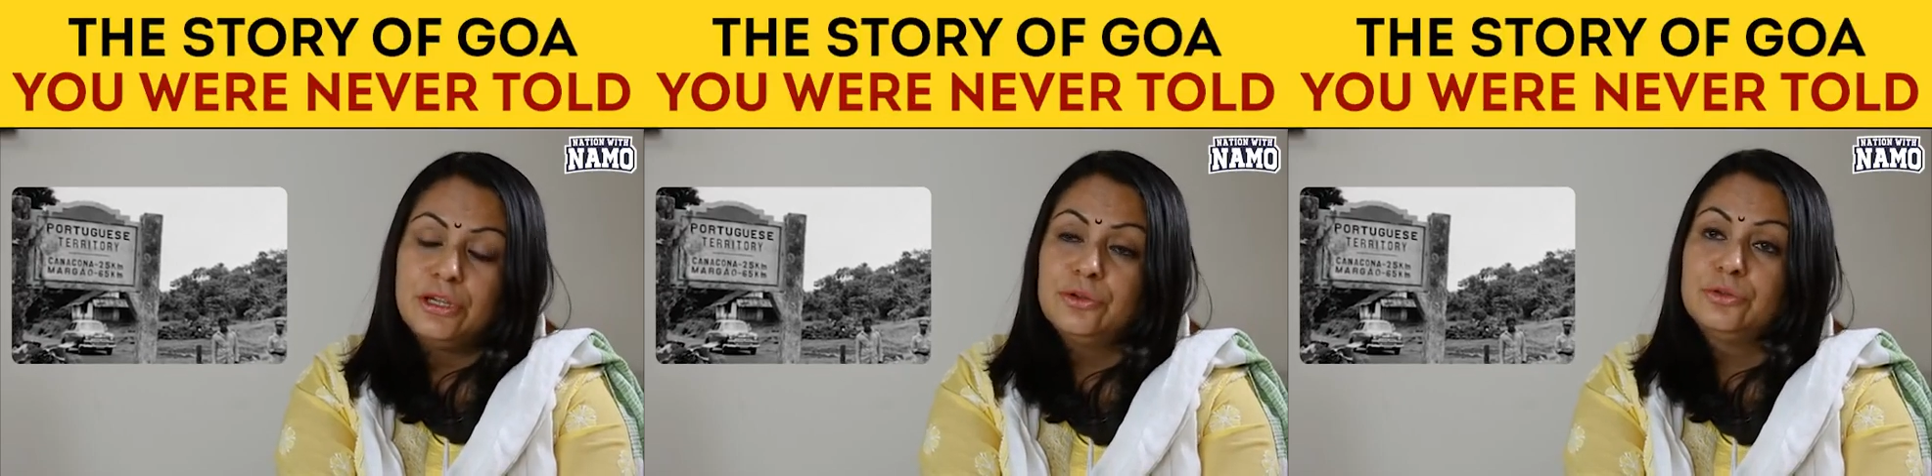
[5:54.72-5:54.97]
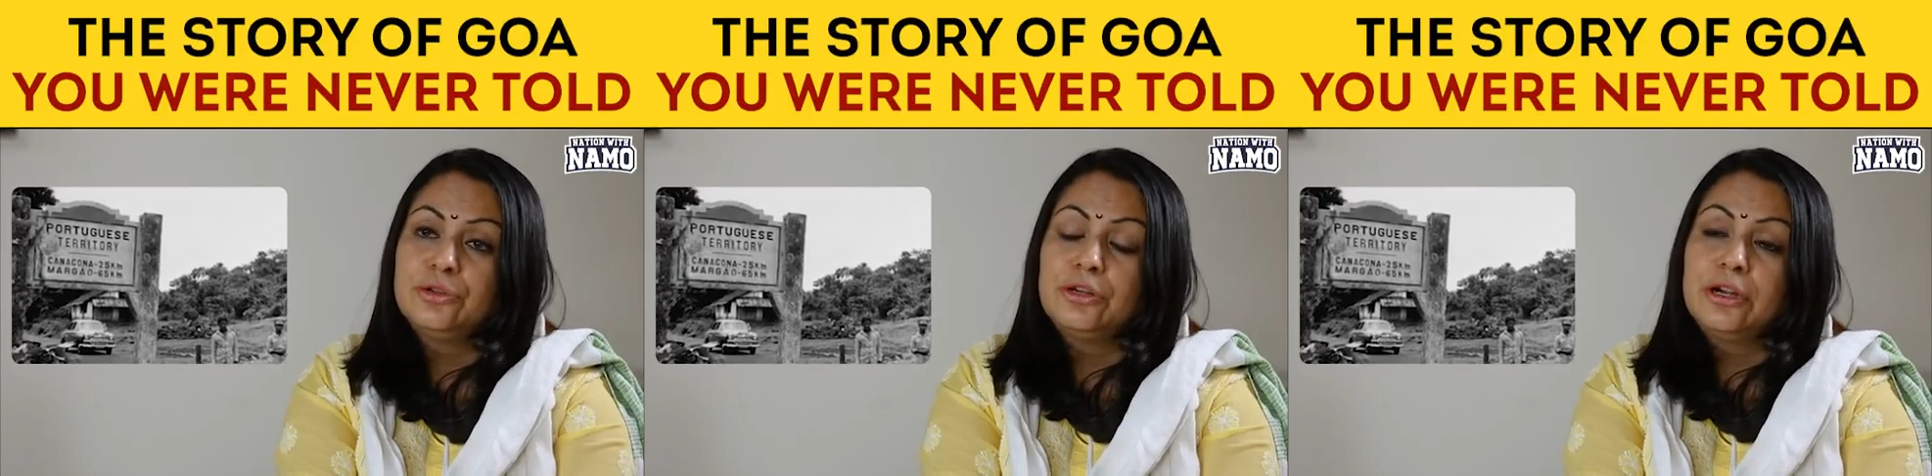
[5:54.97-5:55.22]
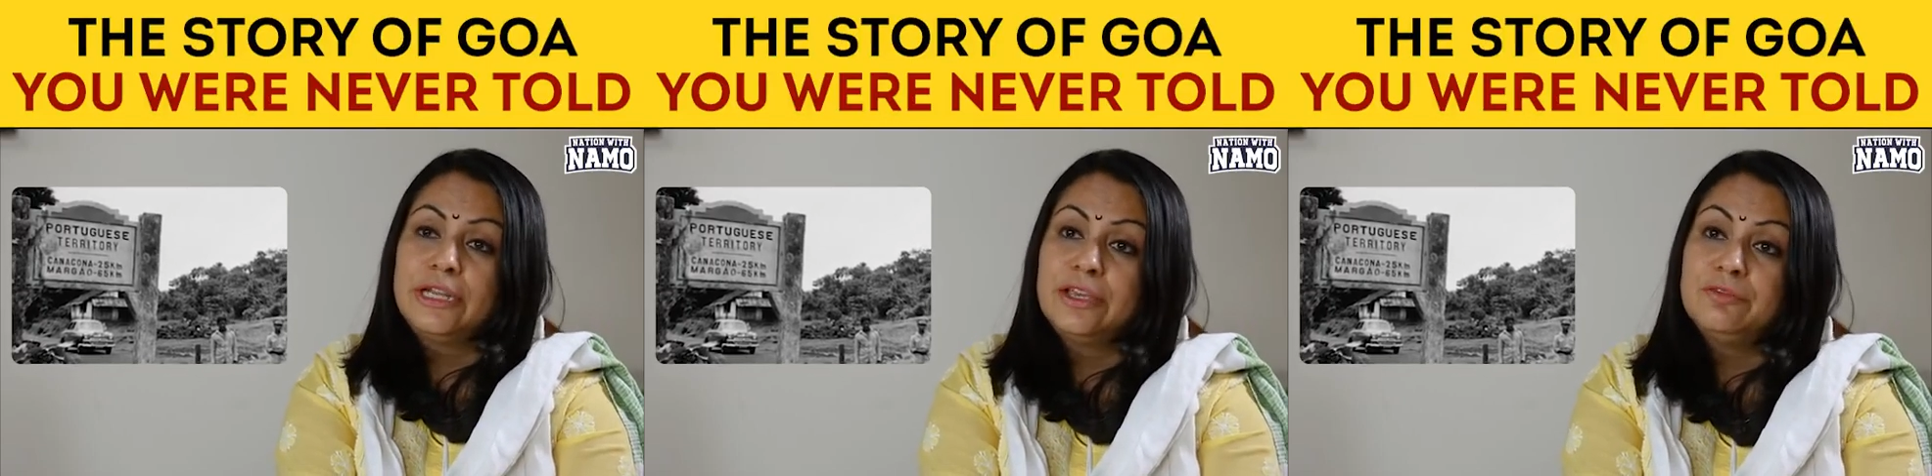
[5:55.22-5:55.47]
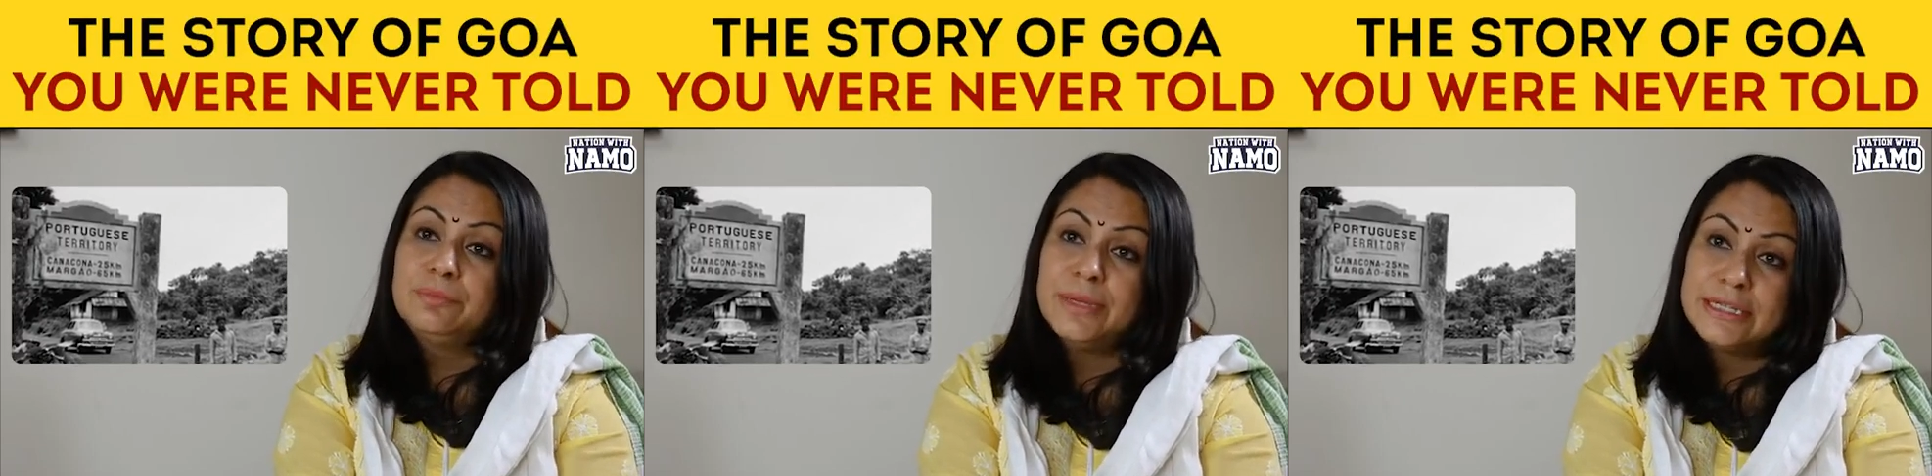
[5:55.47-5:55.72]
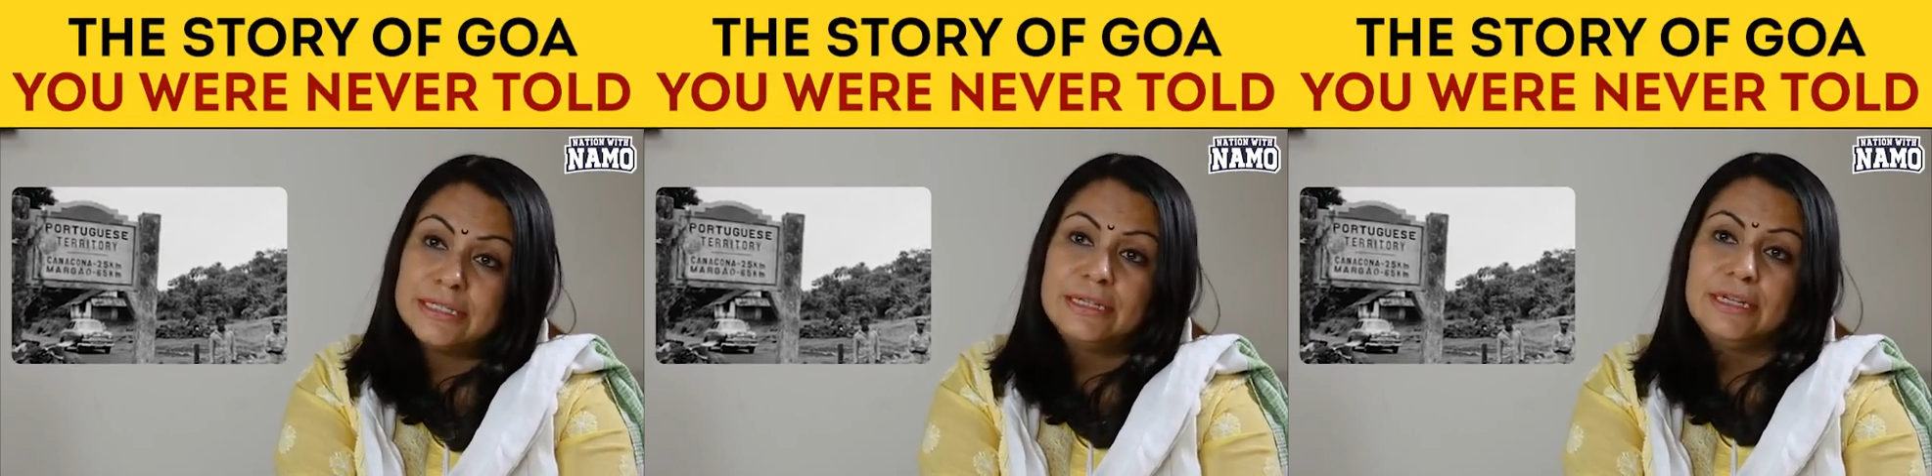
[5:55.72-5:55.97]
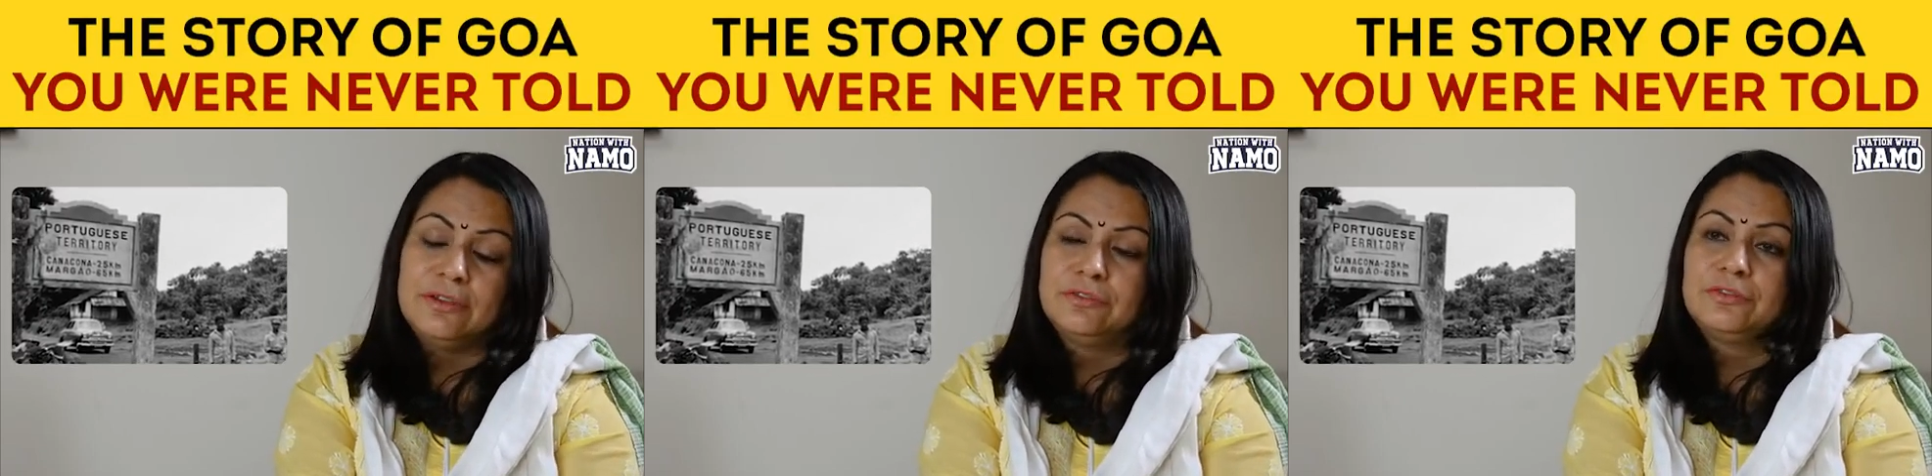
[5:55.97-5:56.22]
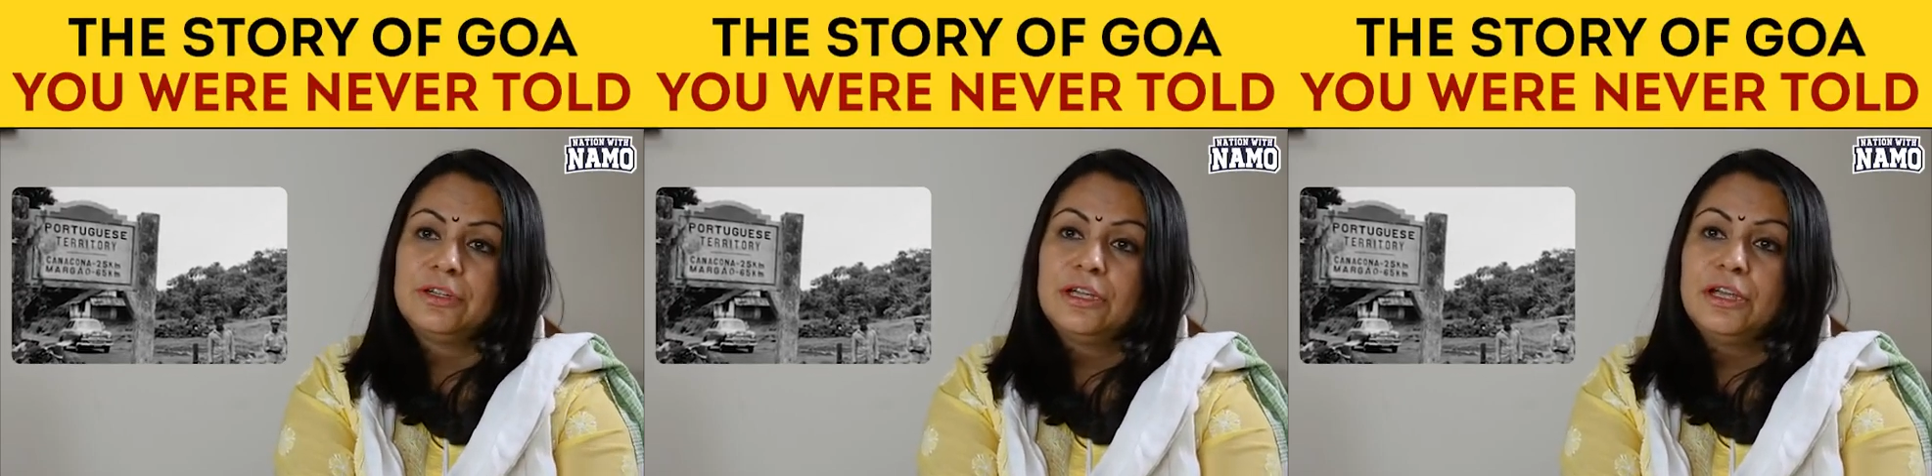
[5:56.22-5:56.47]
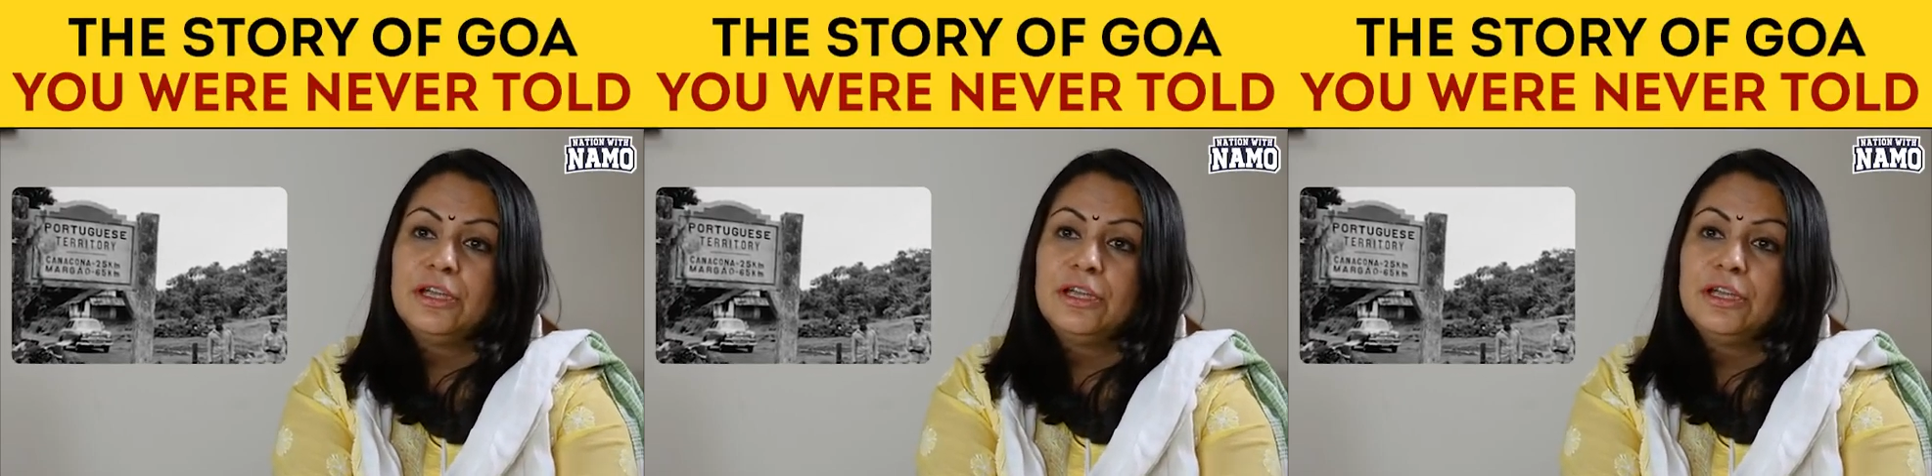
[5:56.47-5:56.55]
You could not give betel leaf.